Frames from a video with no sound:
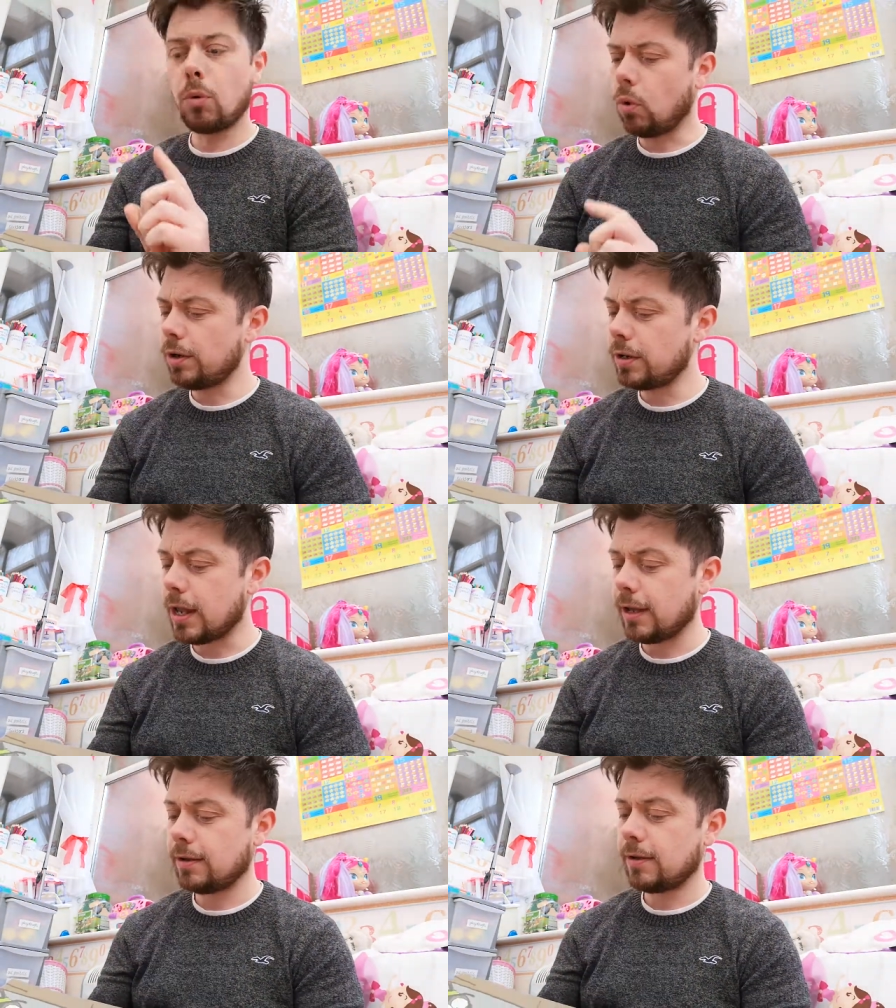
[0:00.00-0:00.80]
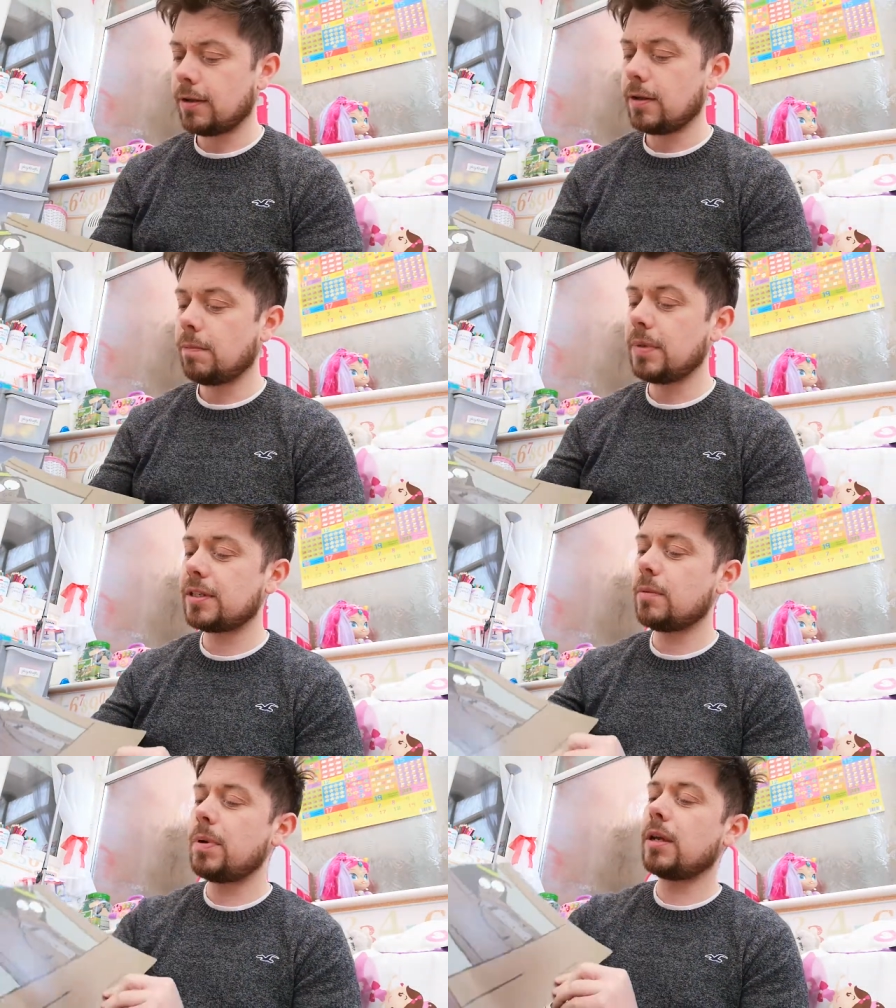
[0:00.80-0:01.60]
but one day,
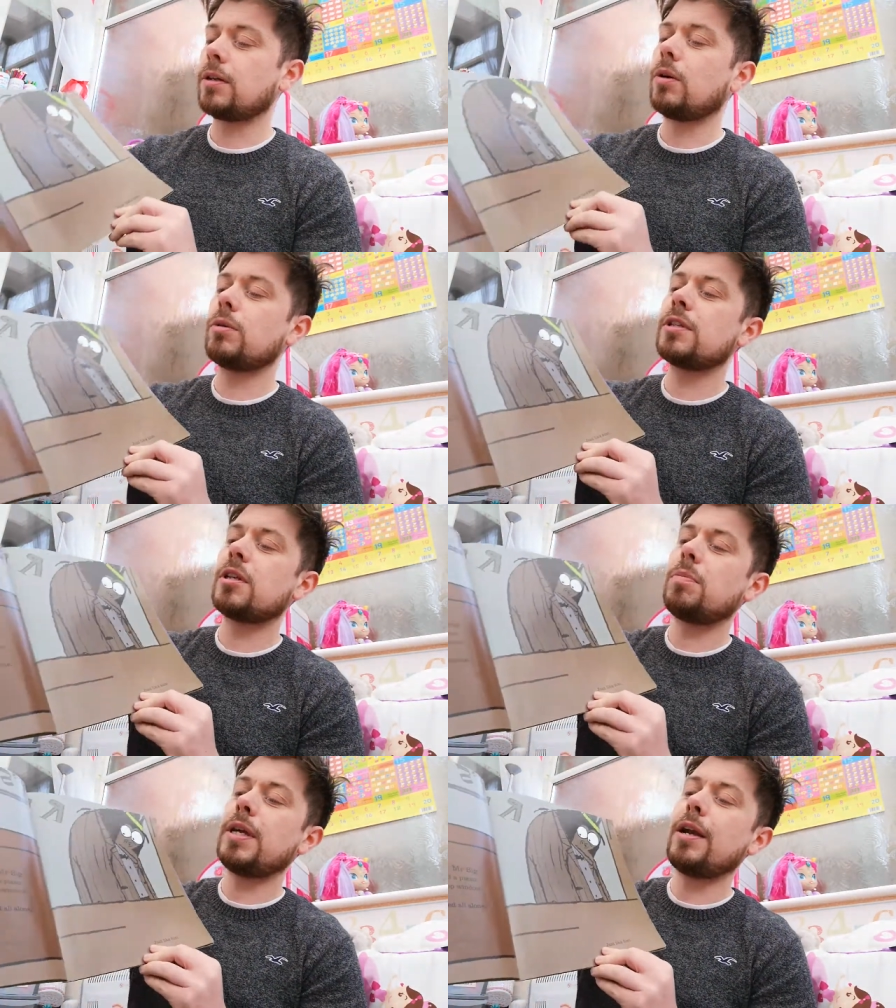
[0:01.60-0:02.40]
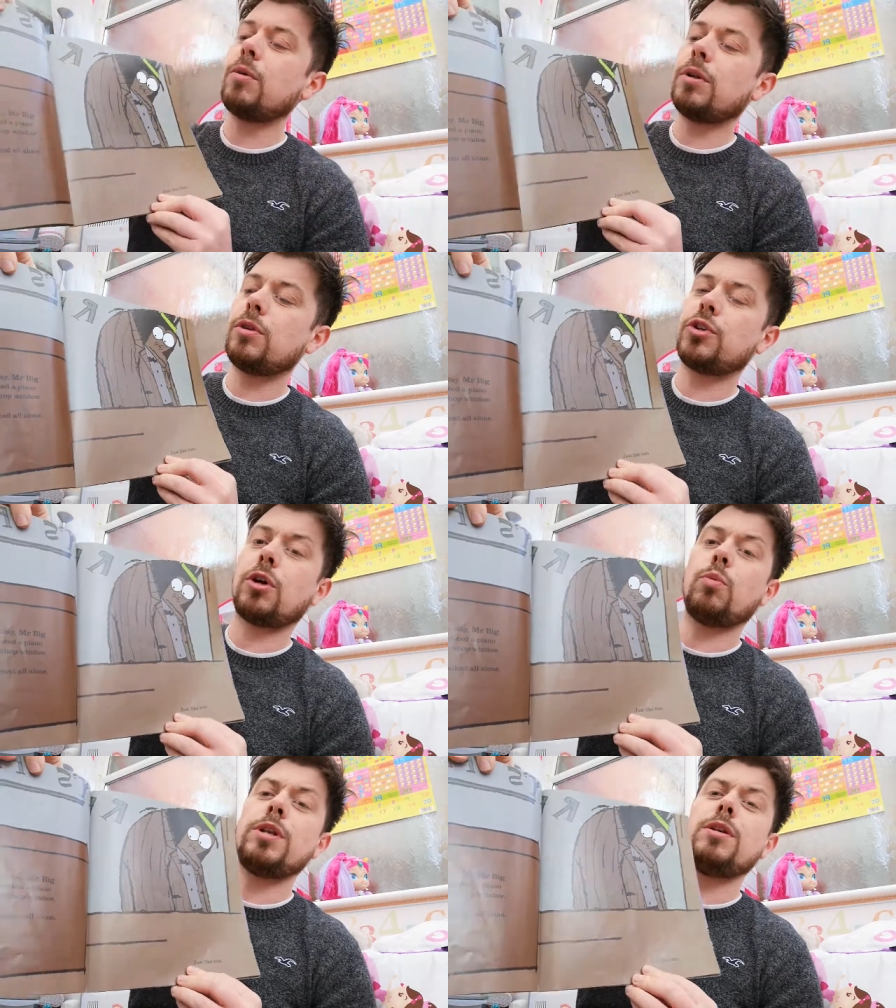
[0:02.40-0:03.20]
Mr. Big noticed a piano in the shop